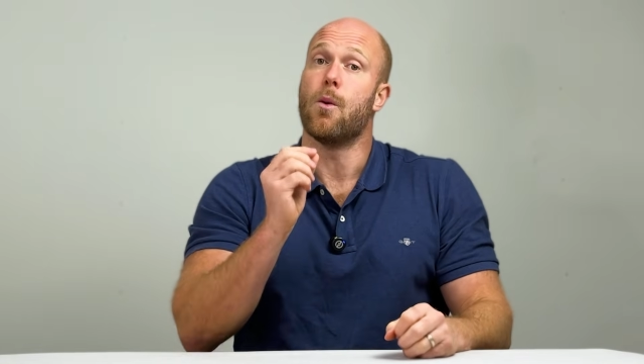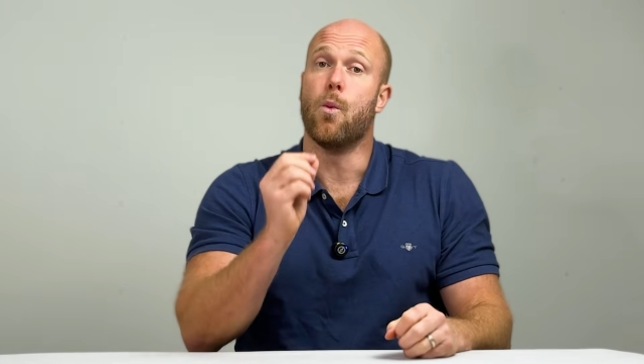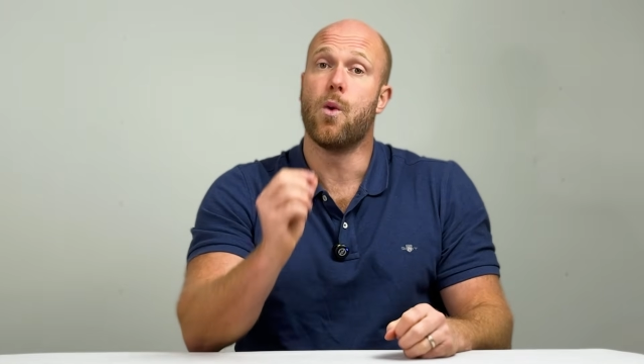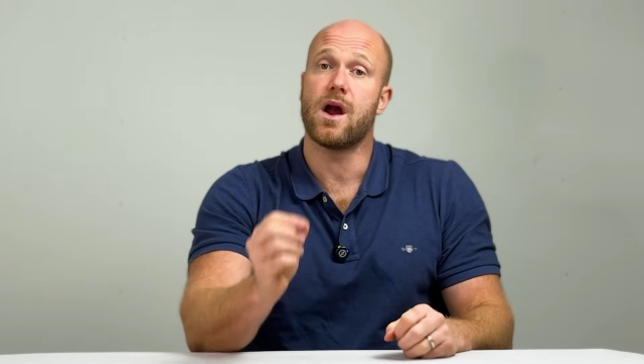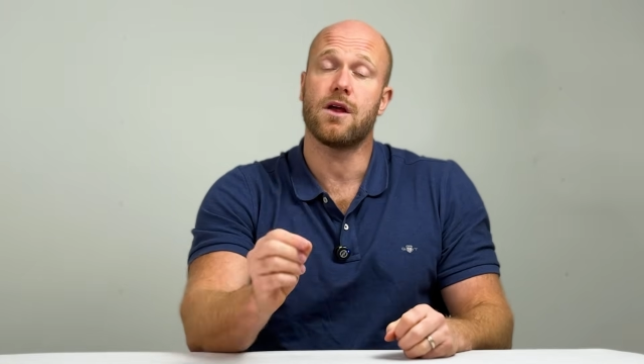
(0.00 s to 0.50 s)

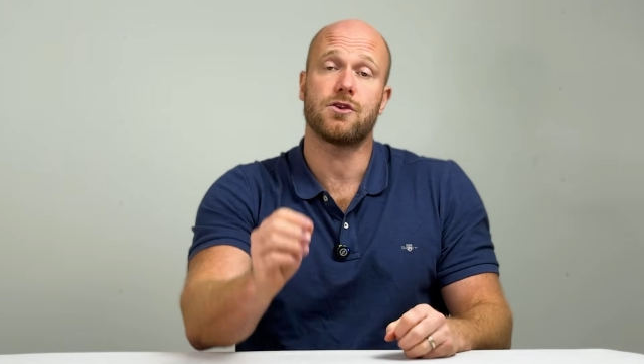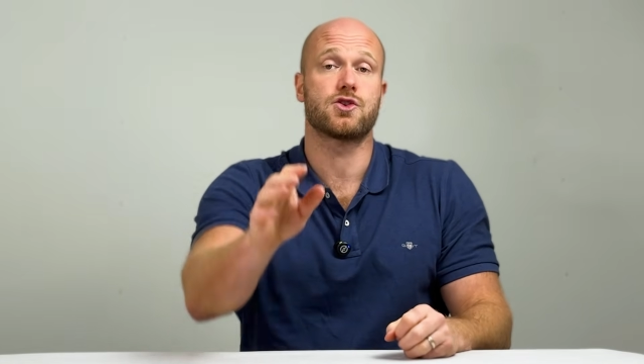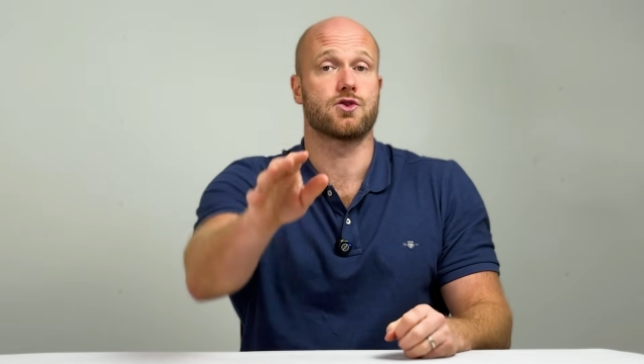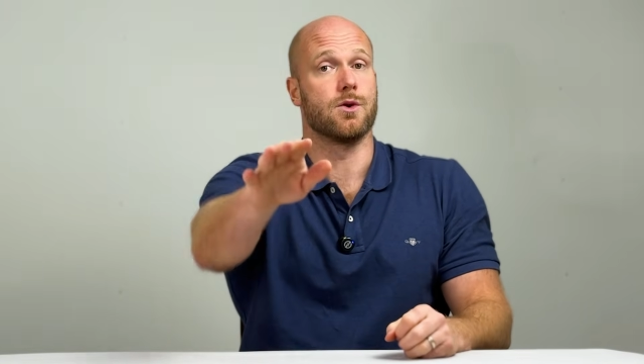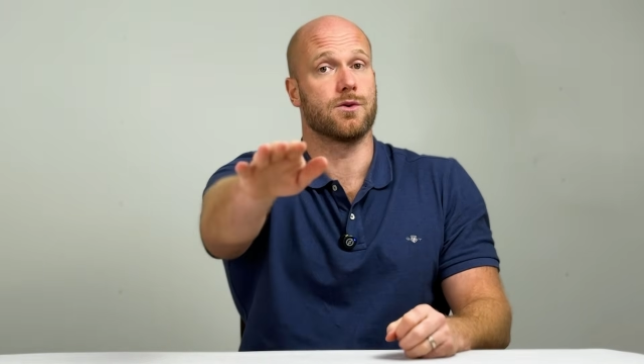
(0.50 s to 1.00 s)
where the
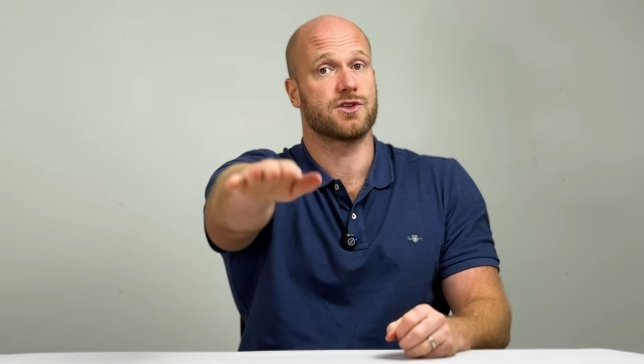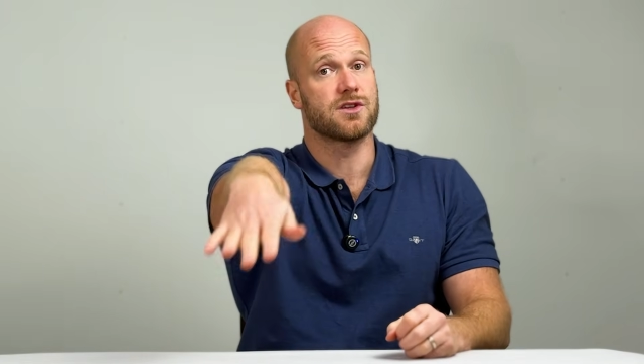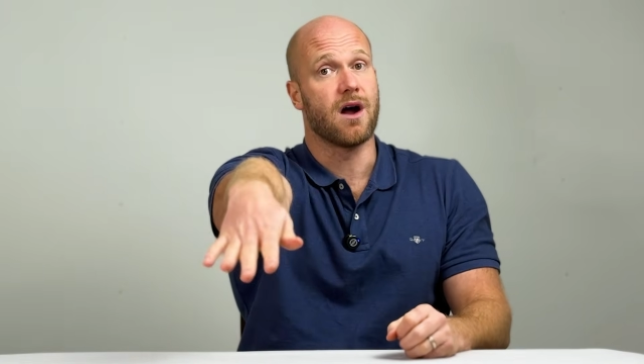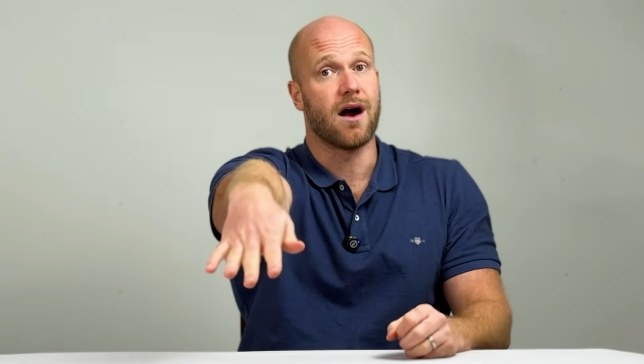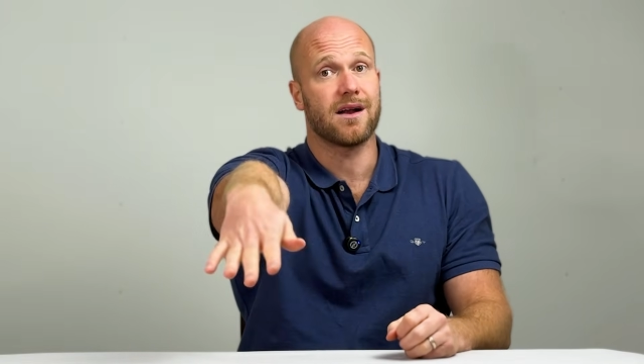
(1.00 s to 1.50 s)
stroke
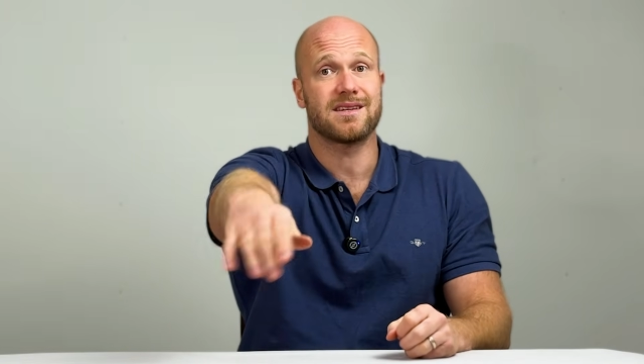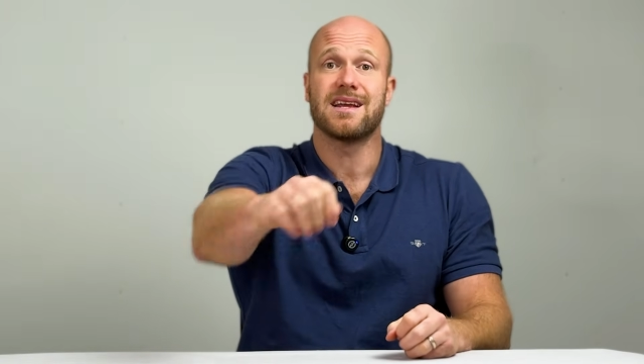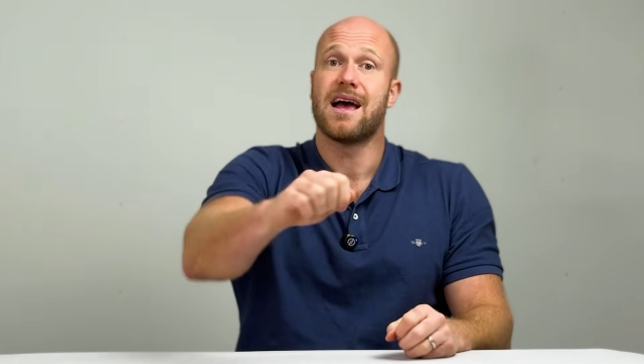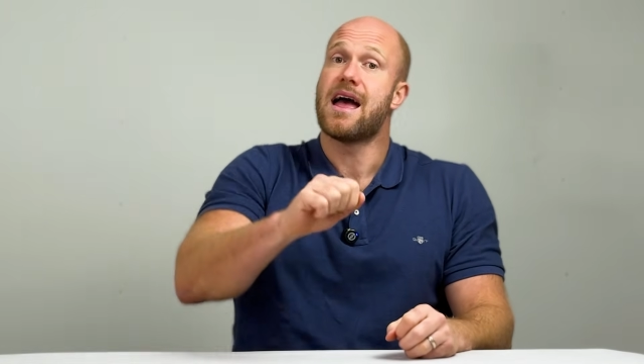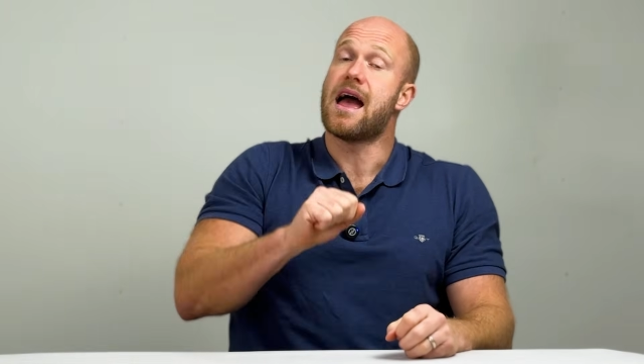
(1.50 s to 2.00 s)
starts
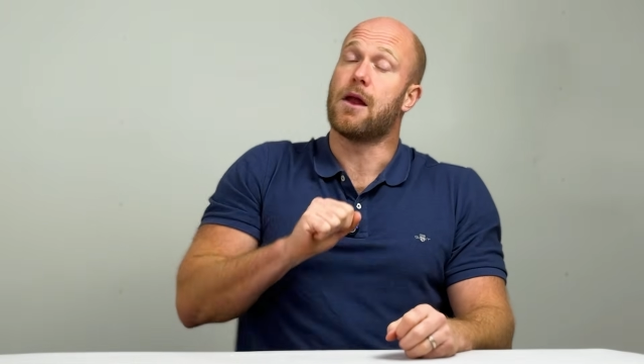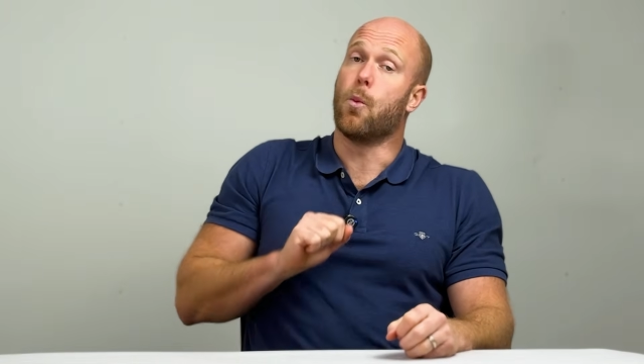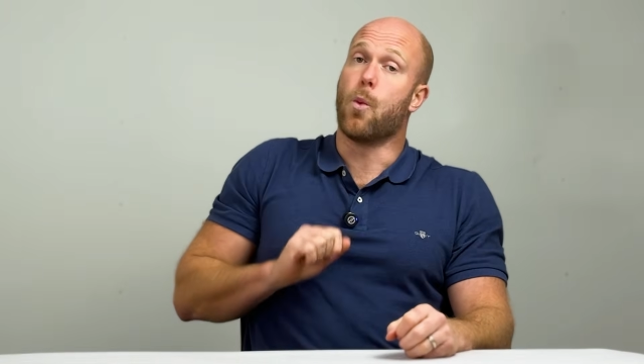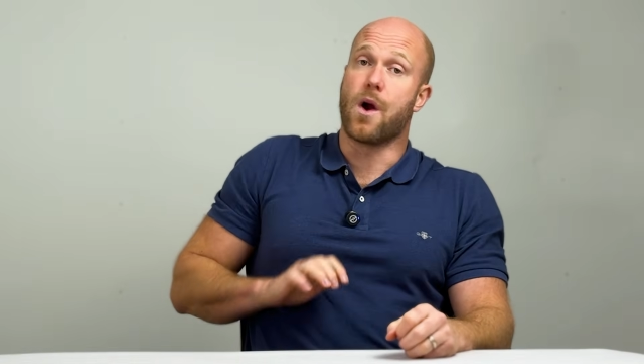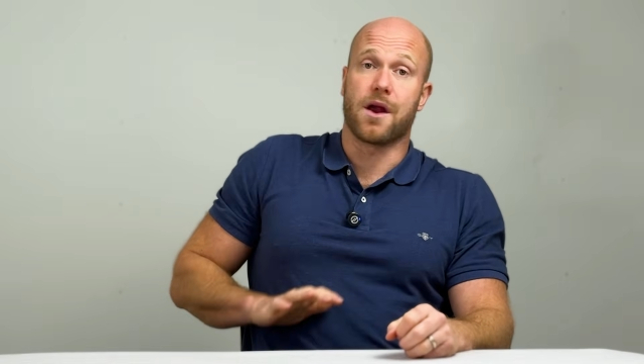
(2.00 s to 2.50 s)

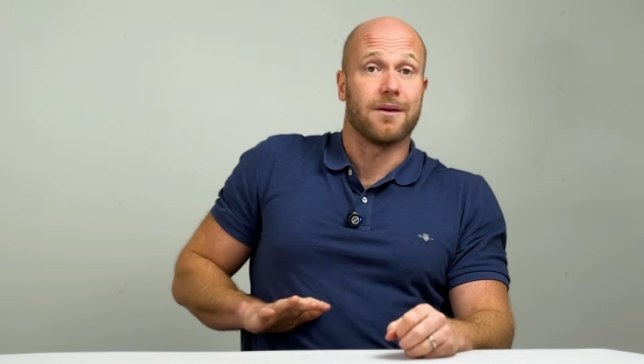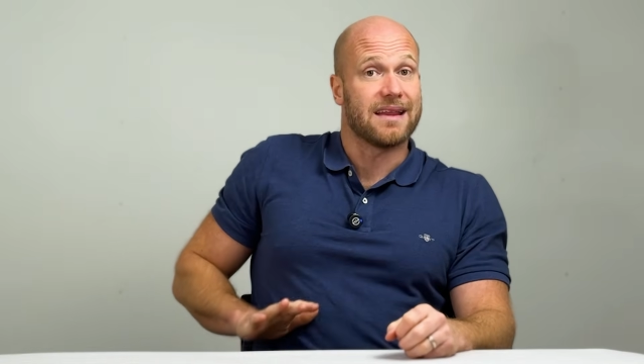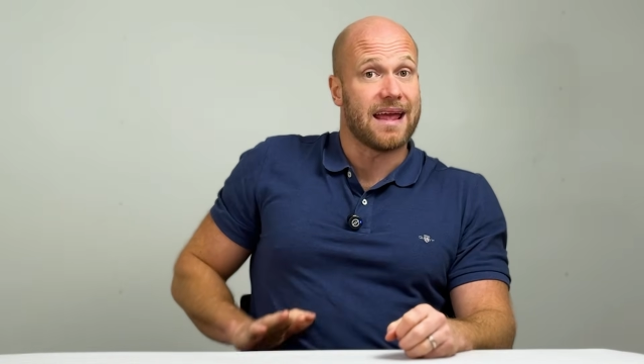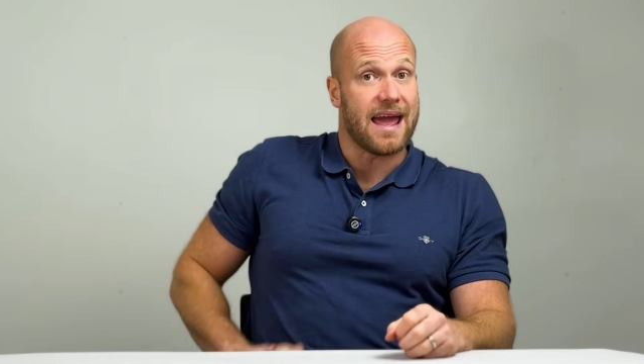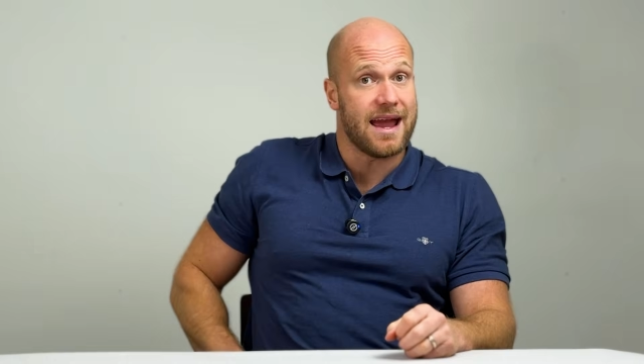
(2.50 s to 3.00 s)
and where it
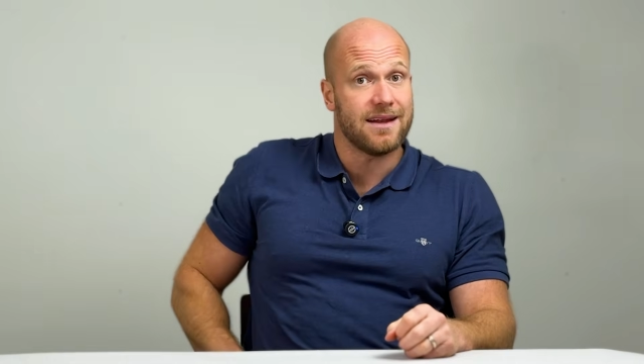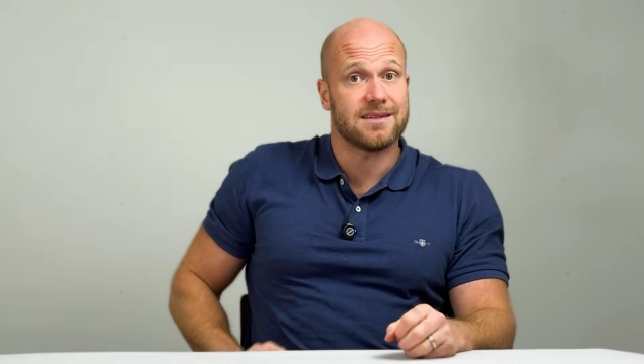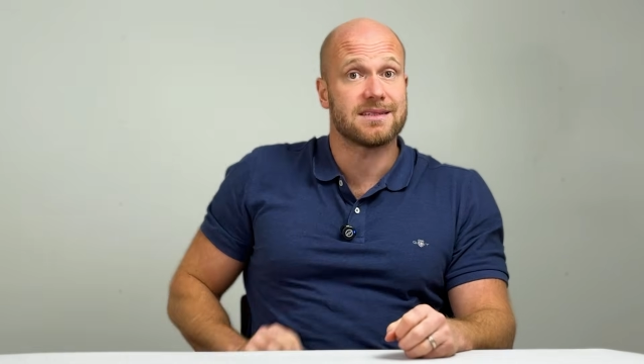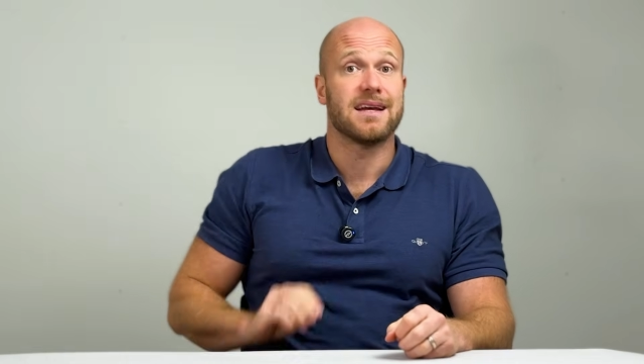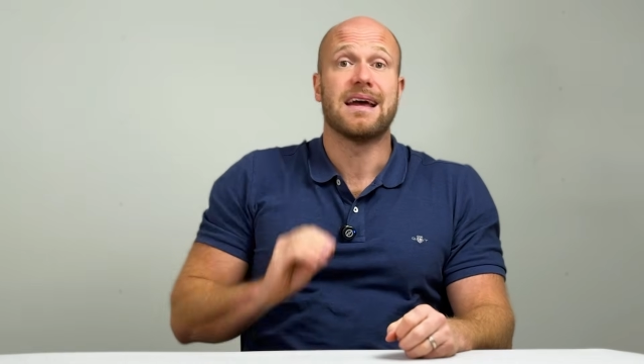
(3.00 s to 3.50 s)
ends,